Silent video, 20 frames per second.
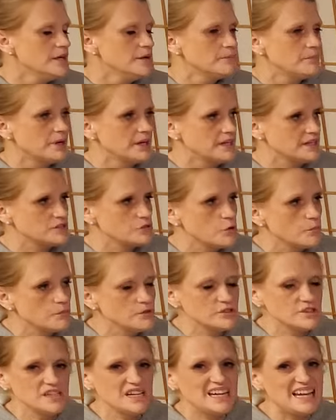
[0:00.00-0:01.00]
but it's
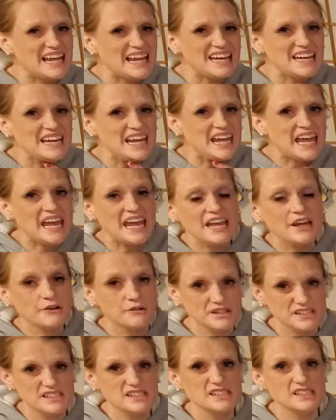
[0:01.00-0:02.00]
almost an
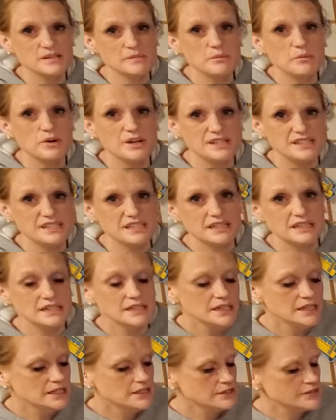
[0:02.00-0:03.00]
angry disappointed.
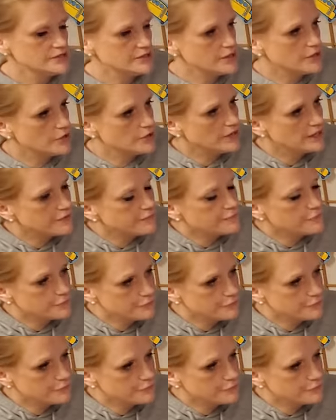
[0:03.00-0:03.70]
So if you're